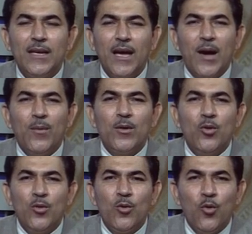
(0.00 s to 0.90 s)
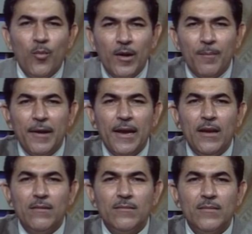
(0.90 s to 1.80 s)
Our human
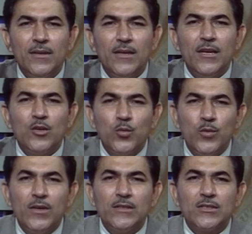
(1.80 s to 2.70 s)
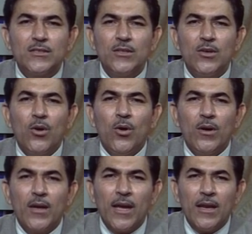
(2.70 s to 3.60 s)
brain, it works
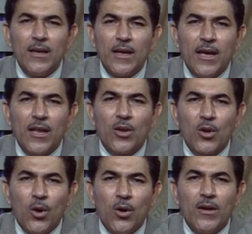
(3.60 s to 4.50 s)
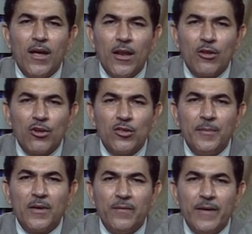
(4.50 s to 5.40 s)
in a
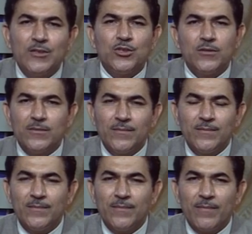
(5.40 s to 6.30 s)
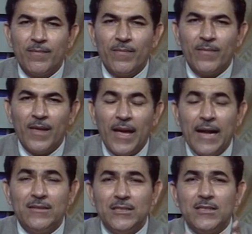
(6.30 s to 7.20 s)
non-algorithmic fashion,
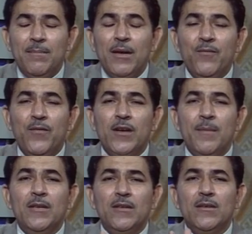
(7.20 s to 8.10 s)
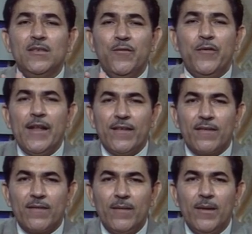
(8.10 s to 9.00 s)
and this is the main fundamental
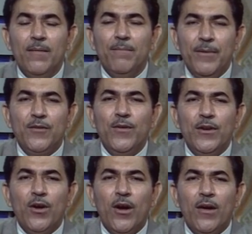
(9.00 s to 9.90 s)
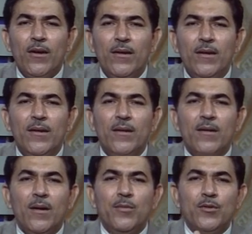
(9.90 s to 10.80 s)
difference between your
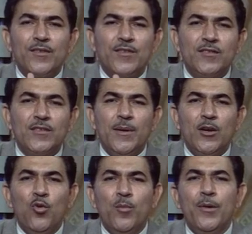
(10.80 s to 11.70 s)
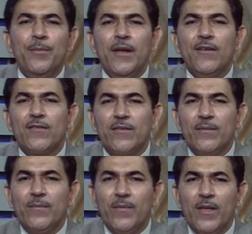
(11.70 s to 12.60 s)
computer system and human beings.
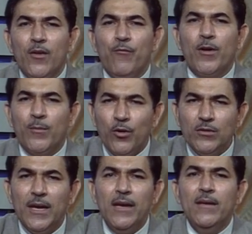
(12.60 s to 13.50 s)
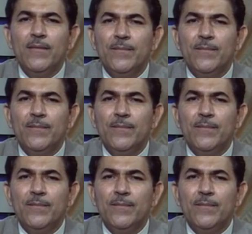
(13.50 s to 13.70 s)
One more thing,